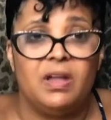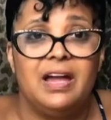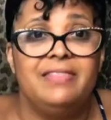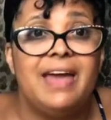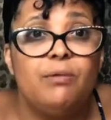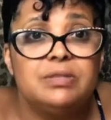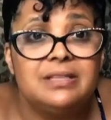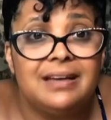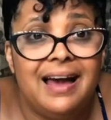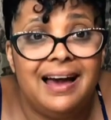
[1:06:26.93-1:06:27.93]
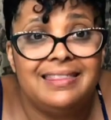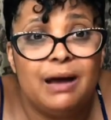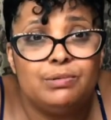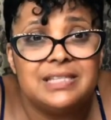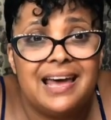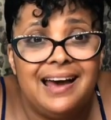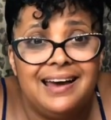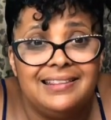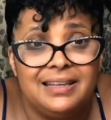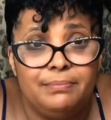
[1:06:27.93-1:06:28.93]
And that was
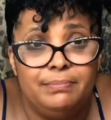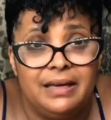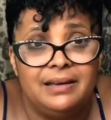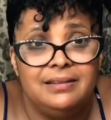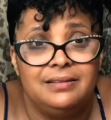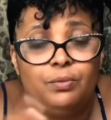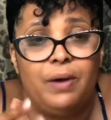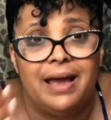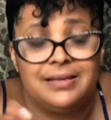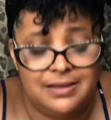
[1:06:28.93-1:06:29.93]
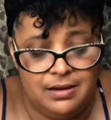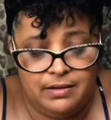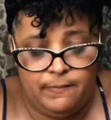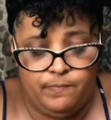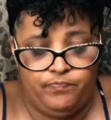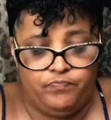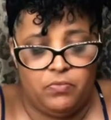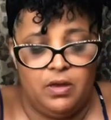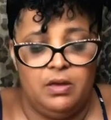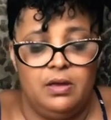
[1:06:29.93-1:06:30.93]
kindly being the way I said it.
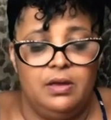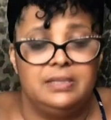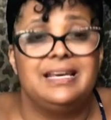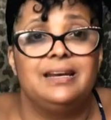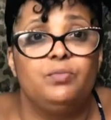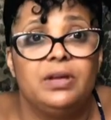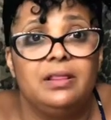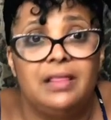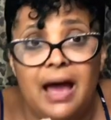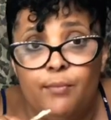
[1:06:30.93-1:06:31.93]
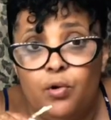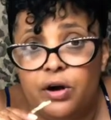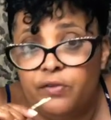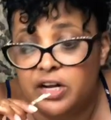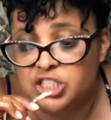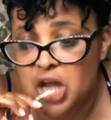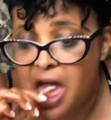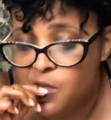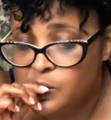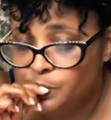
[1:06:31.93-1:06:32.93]
Said it with a lot more
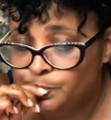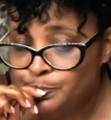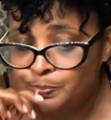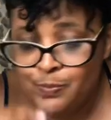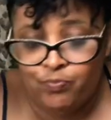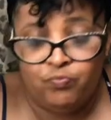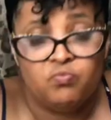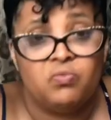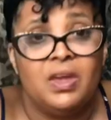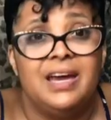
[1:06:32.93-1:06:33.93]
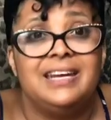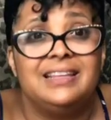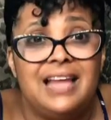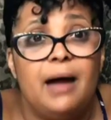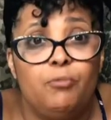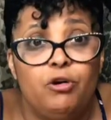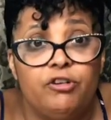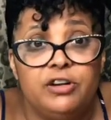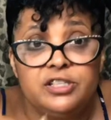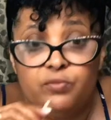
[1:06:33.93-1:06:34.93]
aggression and a lot more
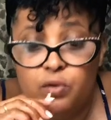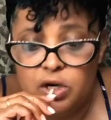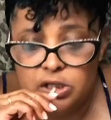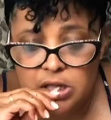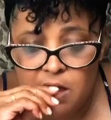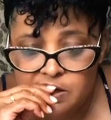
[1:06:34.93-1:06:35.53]
aggressive words.